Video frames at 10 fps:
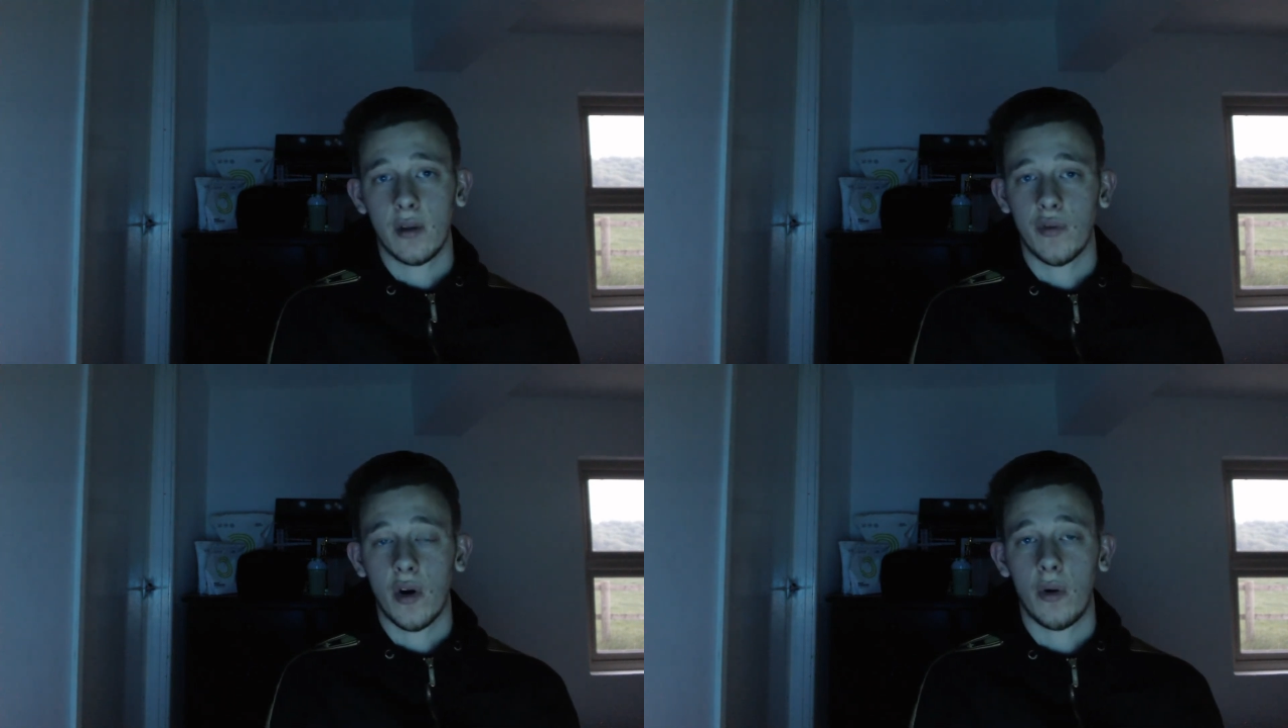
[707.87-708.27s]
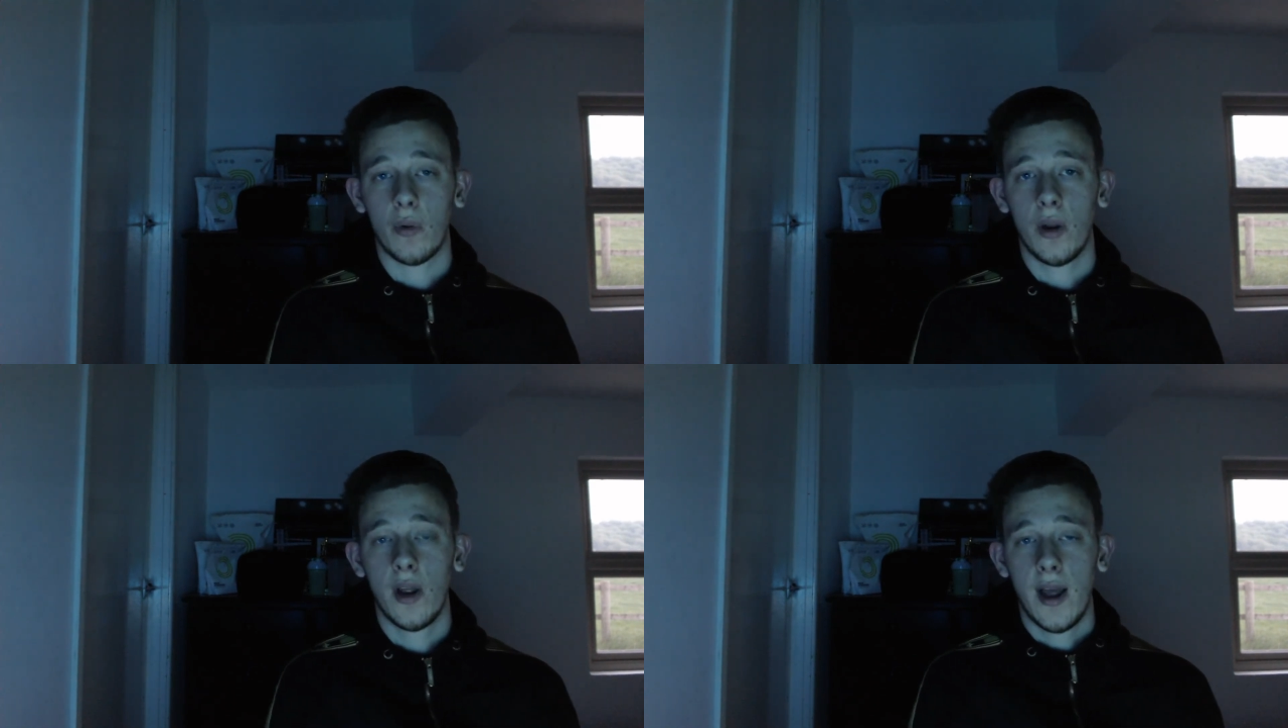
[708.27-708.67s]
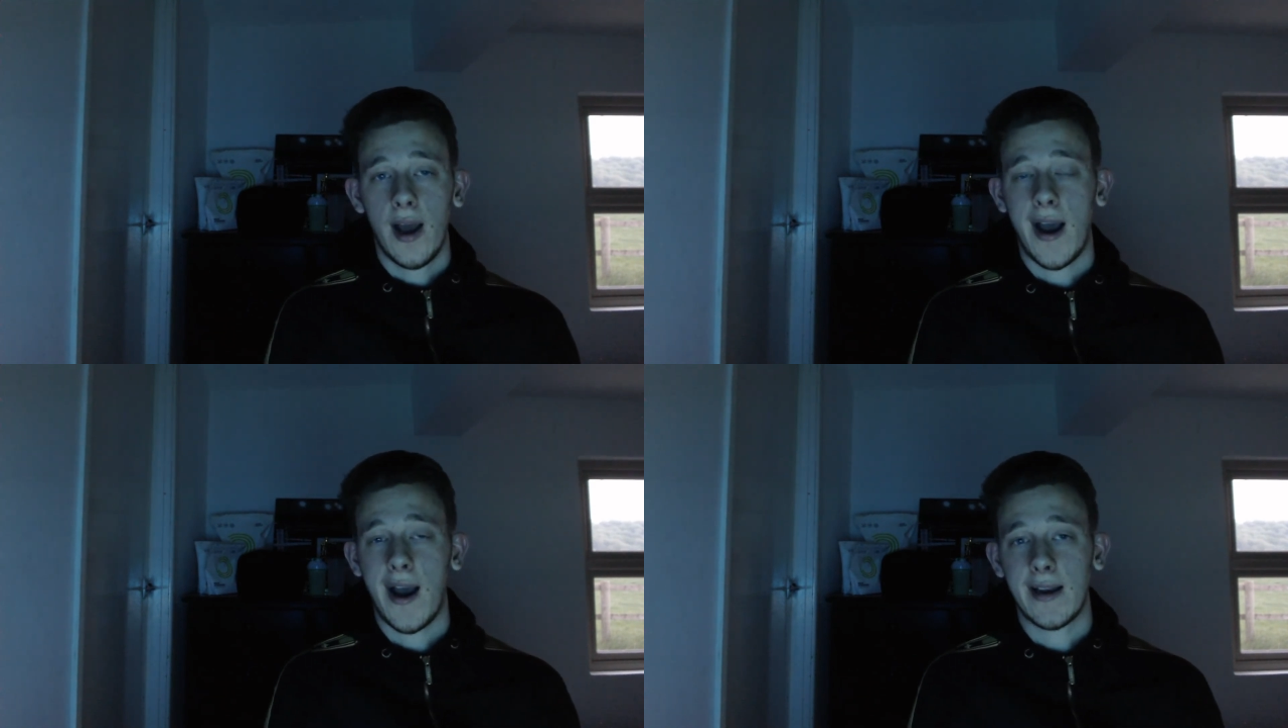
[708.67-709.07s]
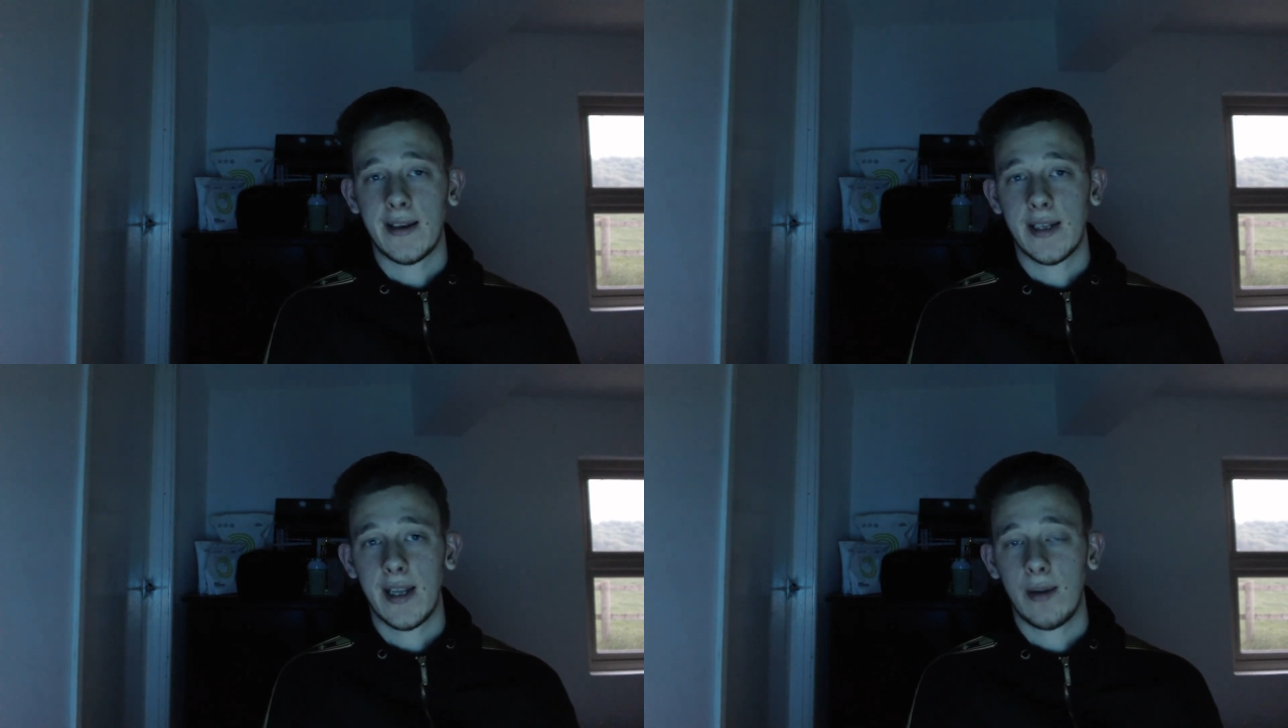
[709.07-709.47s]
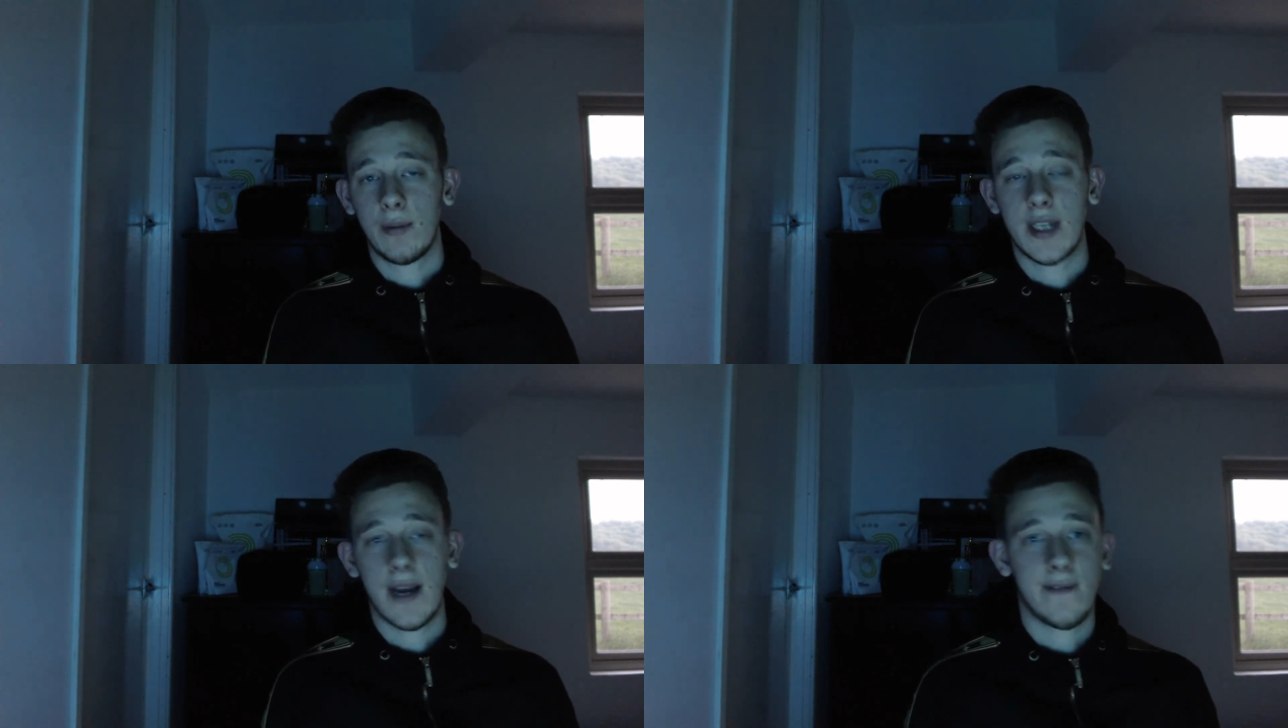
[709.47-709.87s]
fit the role, and
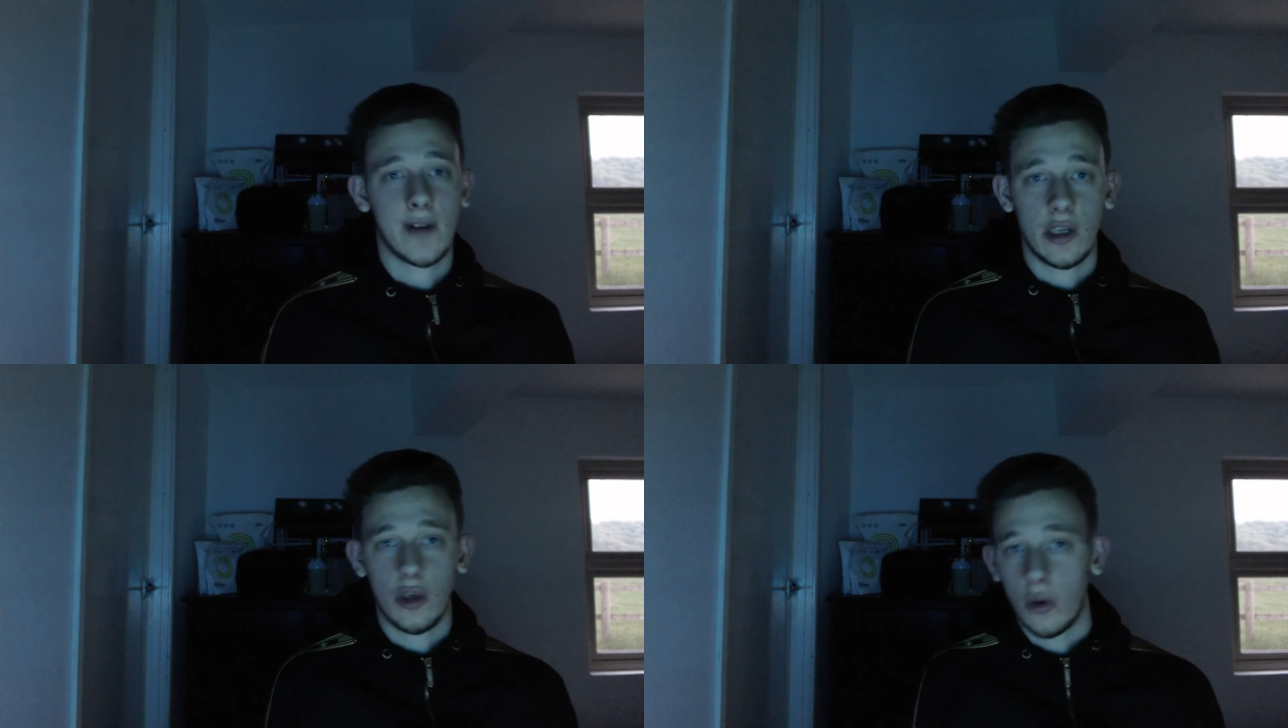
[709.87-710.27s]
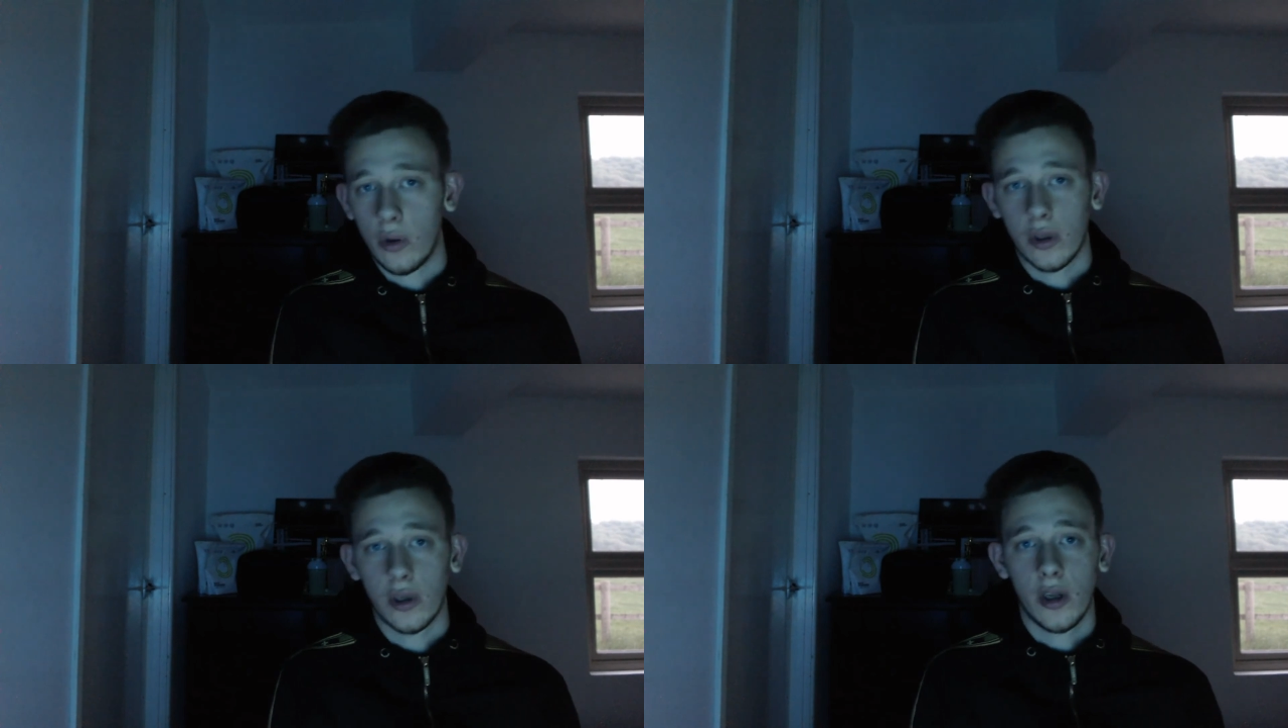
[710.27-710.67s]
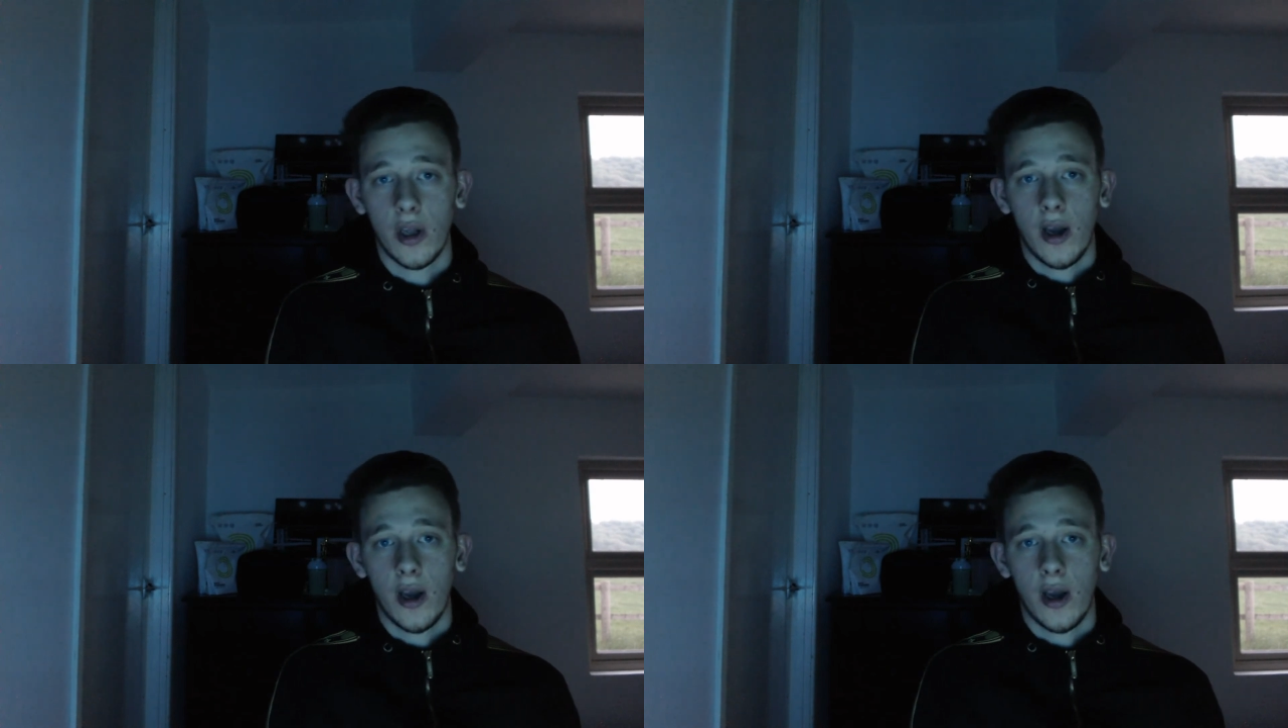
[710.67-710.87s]
it would definitely look